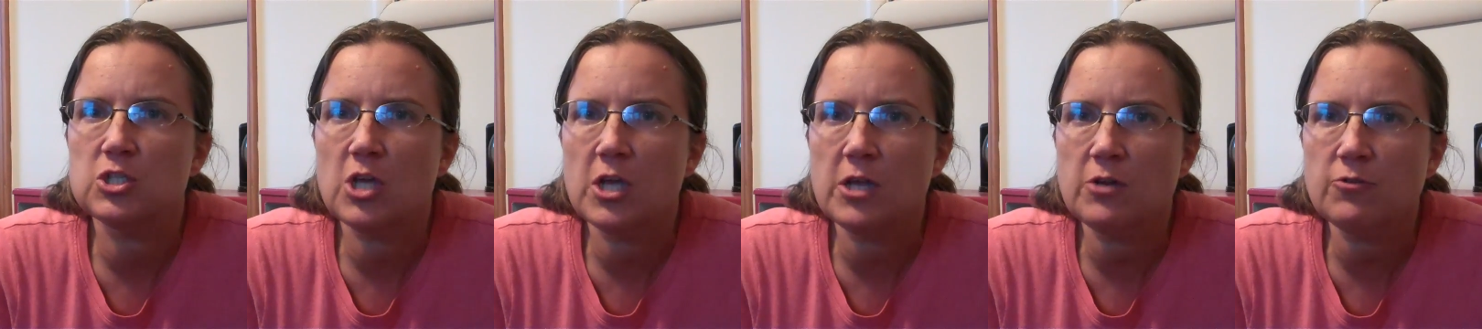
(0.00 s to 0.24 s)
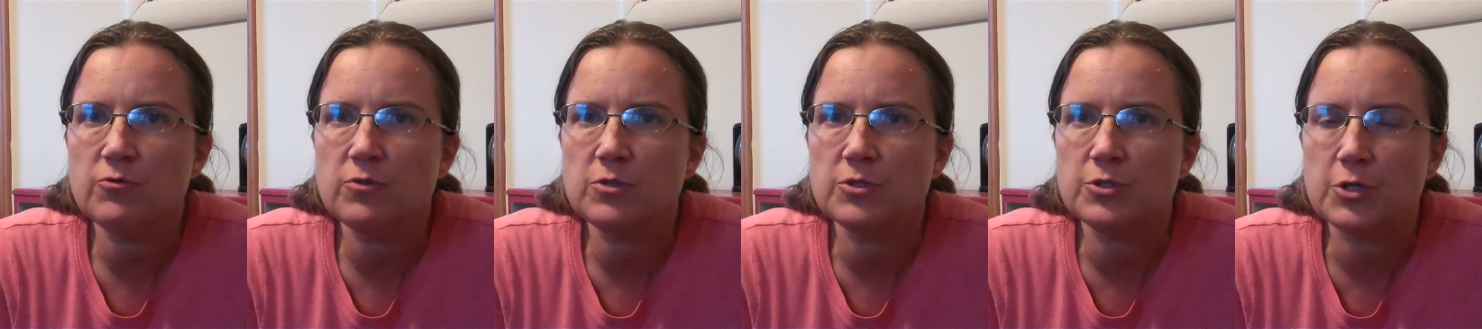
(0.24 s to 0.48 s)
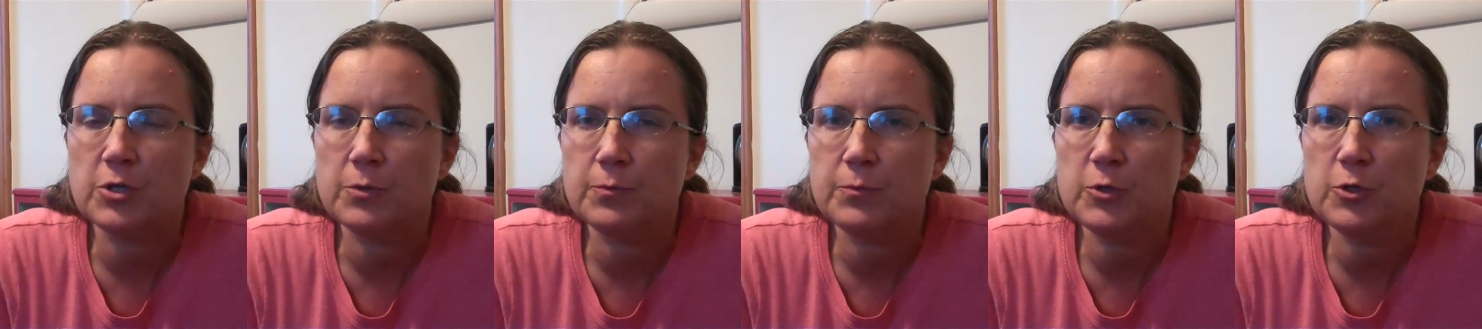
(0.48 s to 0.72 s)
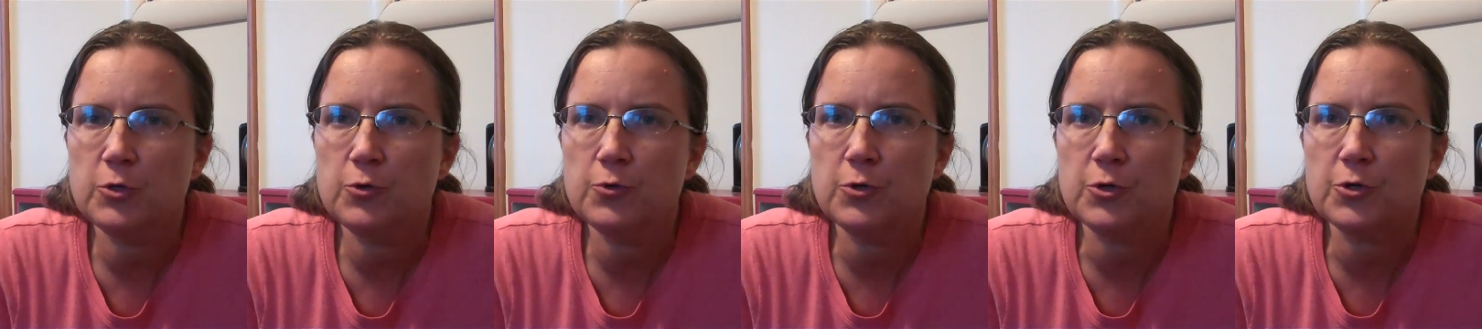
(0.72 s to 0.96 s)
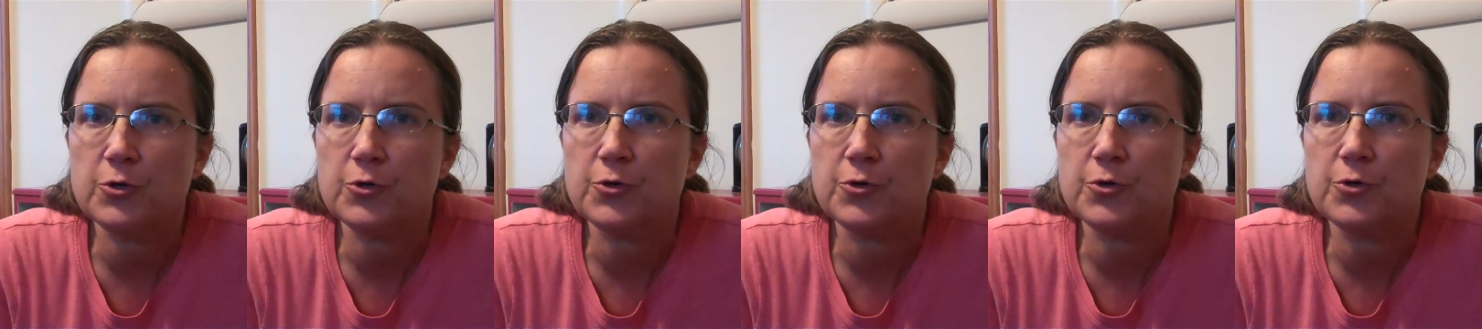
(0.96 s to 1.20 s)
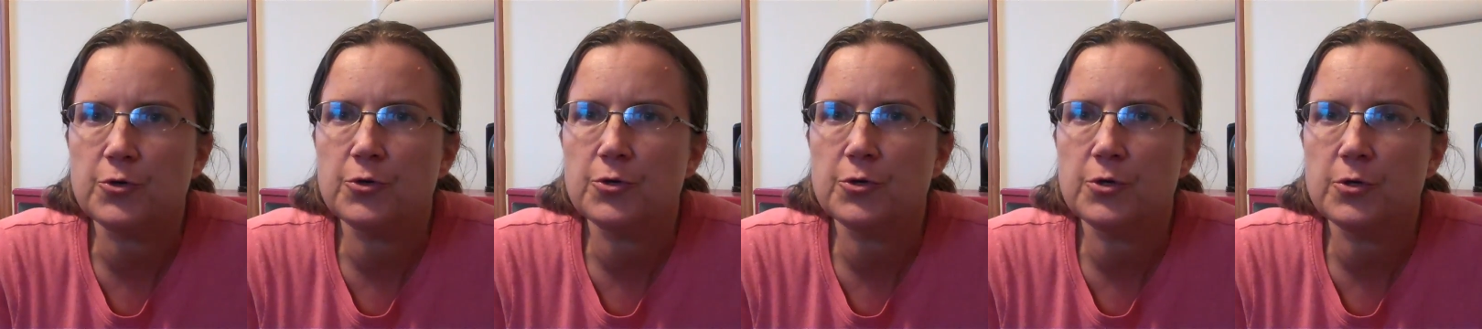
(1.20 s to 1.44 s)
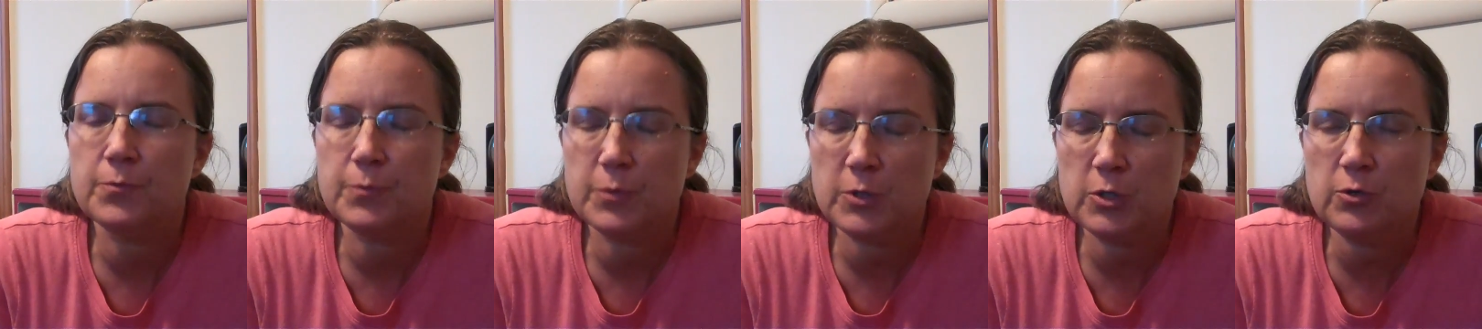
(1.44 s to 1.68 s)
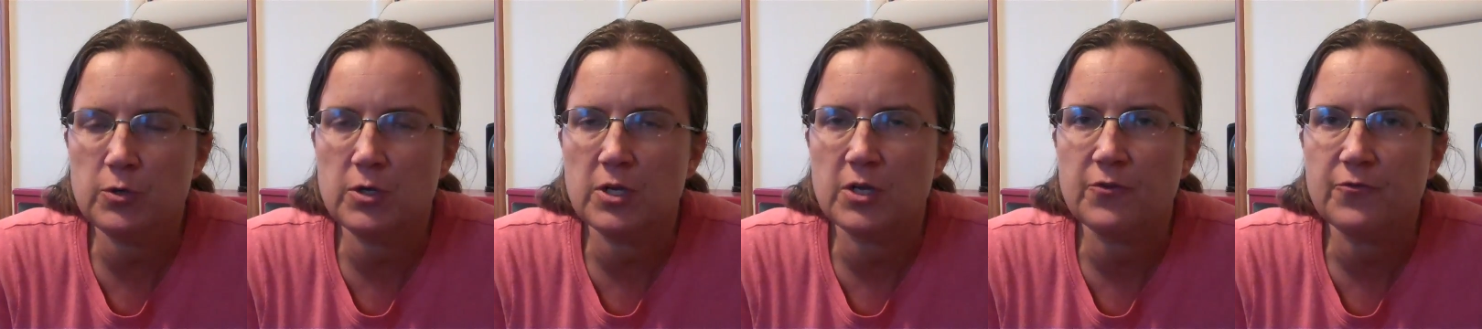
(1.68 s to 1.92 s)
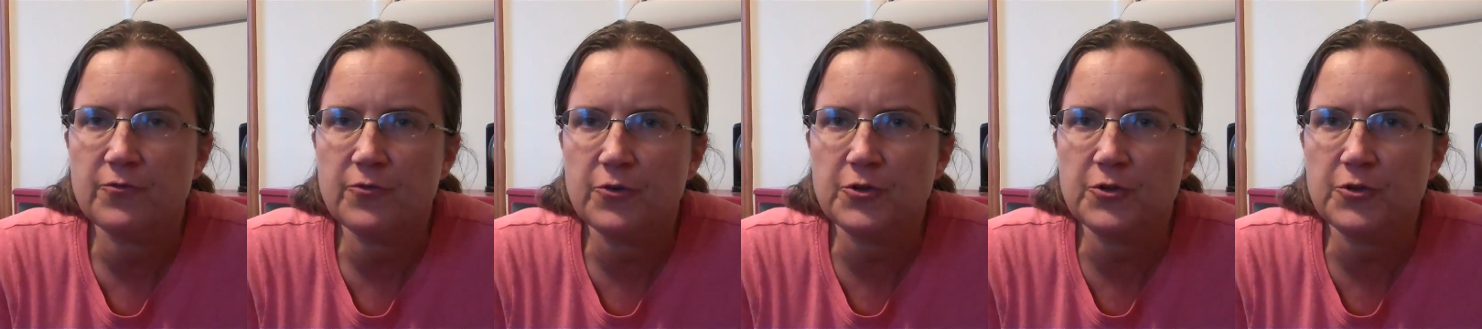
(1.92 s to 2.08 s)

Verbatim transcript: general computer computing,